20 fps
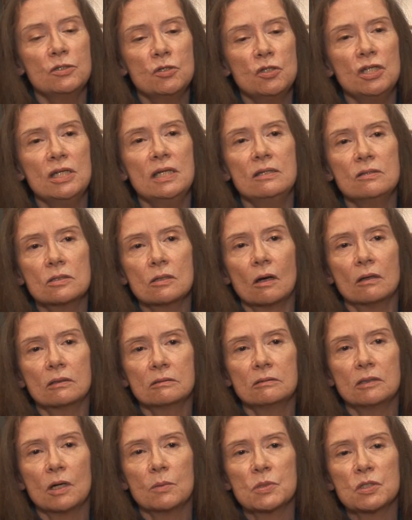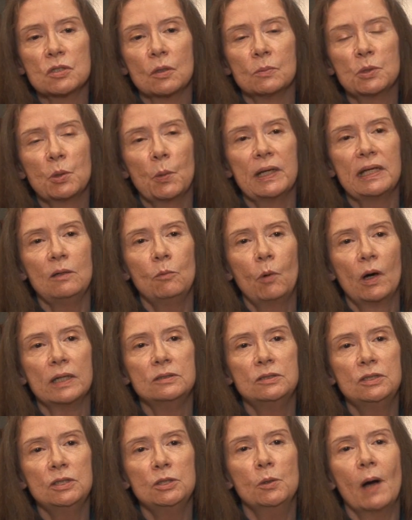genes on chromosome
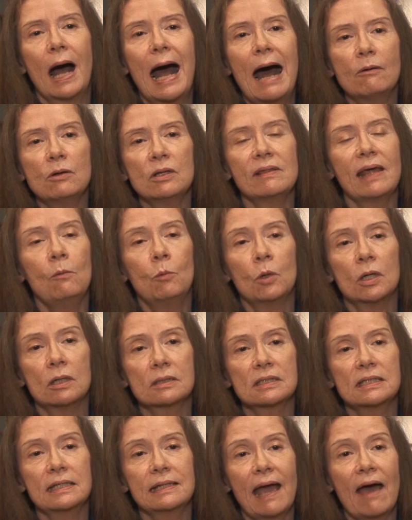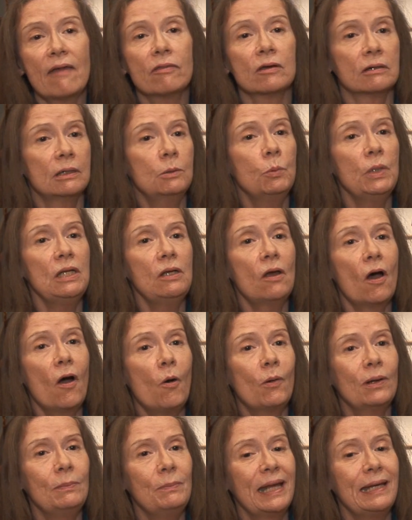21 do? How do they work together? And we
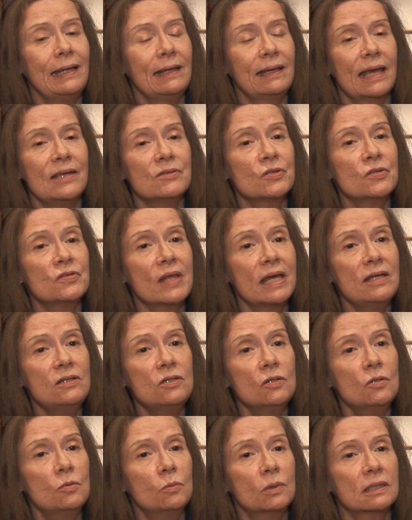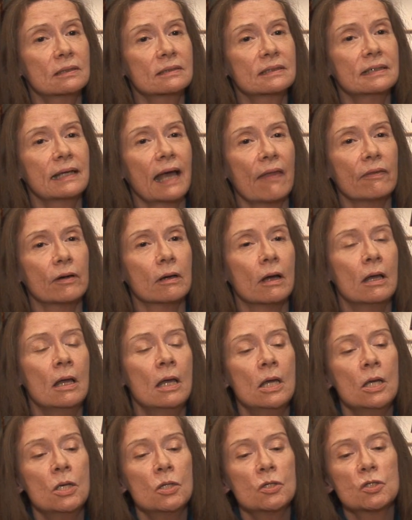know in many cases they do work together.
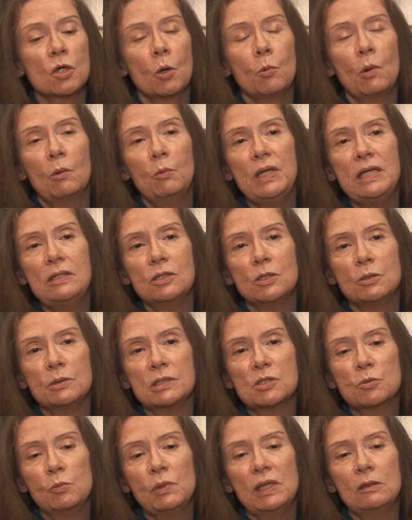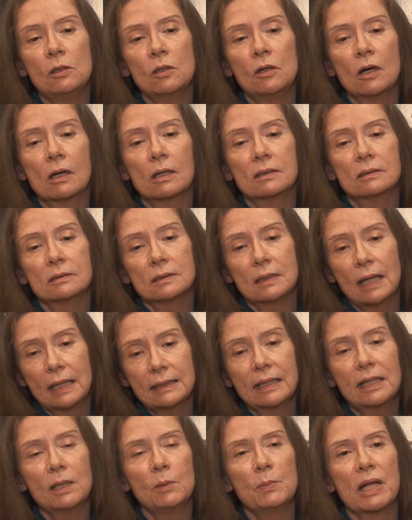So what we do is we look
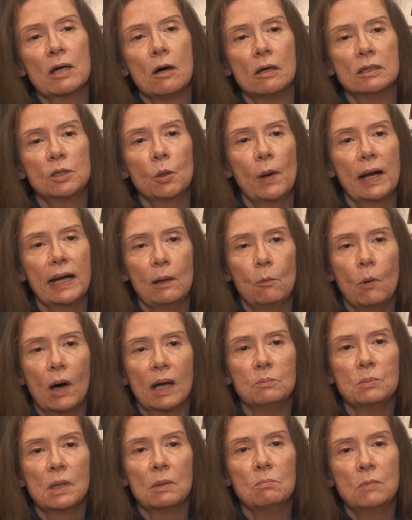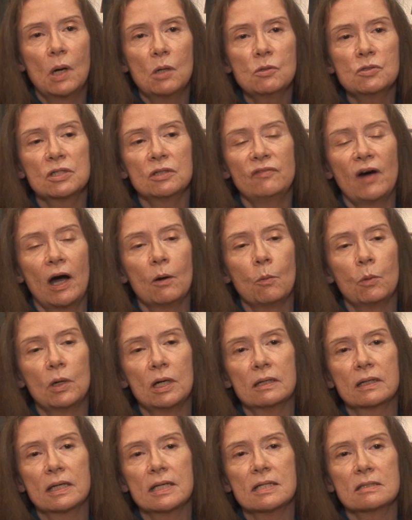a little bit on 21, but most of our
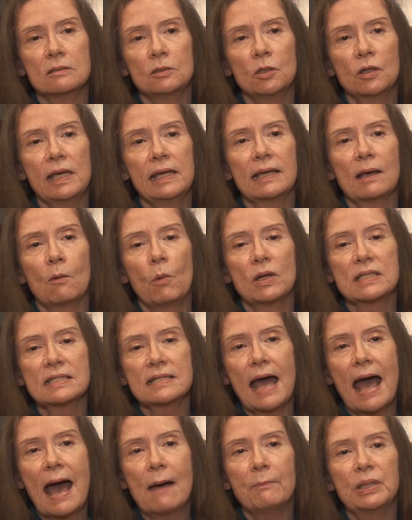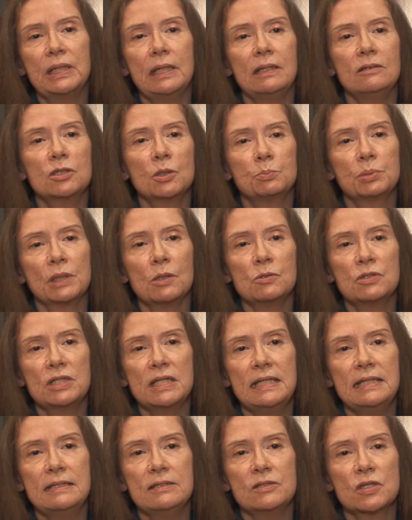work is looking at what's happening to
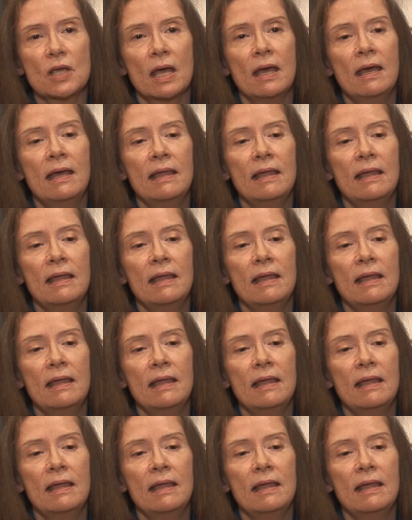proteins